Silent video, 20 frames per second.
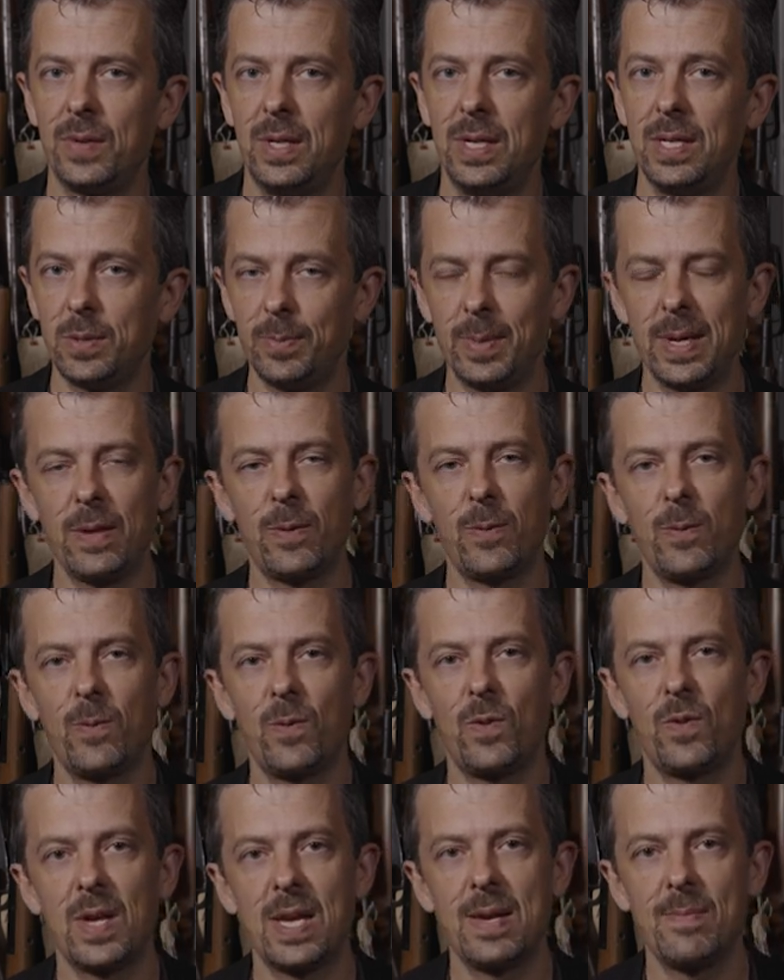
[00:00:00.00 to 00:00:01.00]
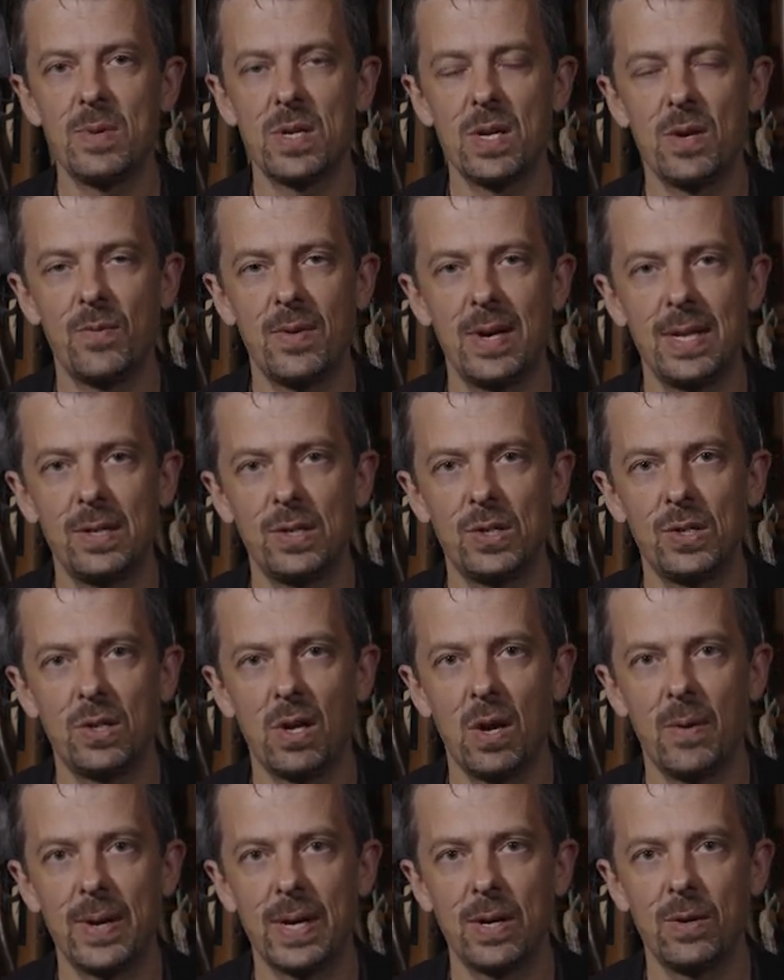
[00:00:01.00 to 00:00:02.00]
Elizabethan-themed events
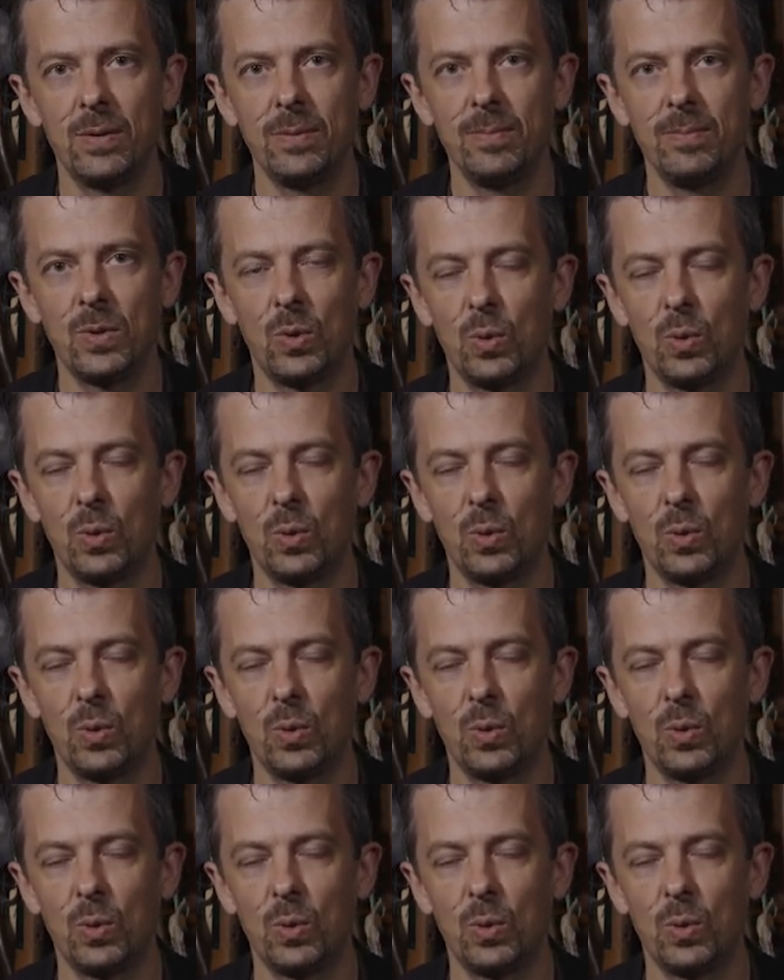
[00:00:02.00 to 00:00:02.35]
going on,